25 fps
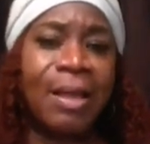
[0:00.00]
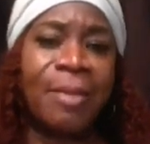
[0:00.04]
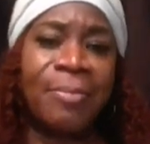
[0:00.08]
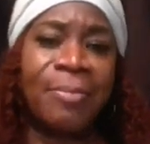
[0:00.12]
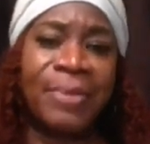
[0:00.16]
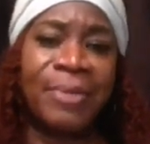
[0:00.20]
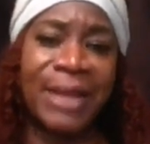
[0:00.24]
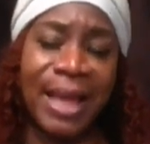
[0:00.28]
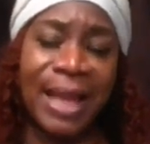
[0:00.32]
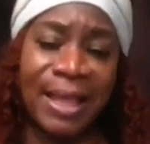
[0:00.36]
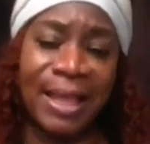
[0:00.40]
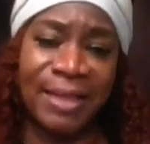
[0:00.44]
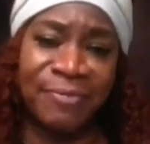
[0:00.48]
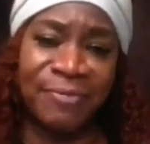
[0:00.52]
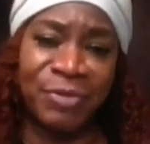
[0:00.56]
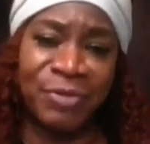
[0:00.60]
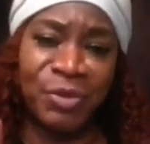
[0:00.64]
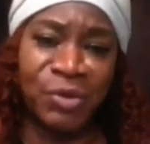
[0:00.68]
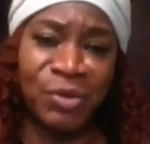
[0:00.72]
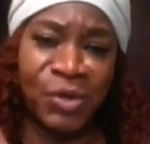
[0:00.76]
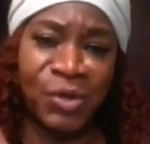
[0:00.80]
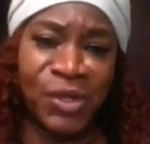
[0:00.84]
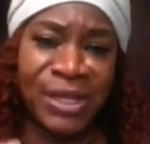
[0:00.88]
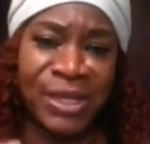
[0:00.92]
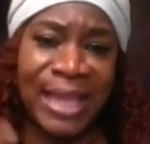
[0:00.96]
But if
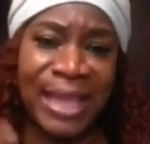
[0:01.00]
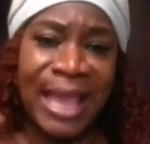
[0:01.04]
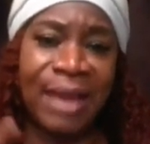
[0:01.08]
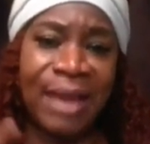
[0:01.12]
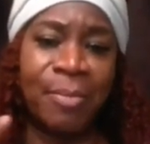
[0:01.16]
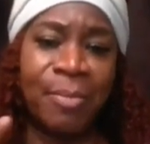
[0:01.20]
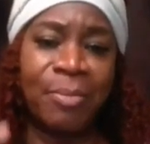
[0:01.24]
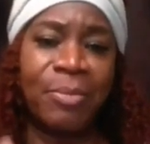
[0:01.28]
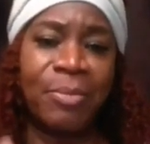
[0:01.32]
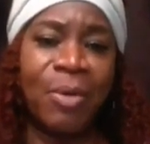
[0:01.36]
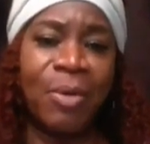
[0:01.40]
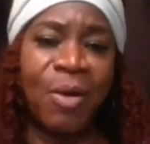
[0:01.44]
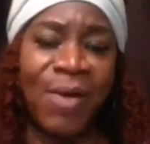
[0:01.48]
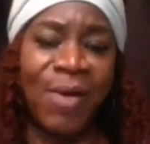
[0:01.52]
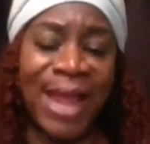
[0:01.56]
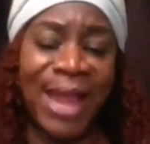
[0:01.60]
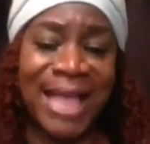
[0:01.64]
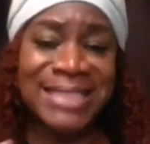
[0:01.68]
you look at it more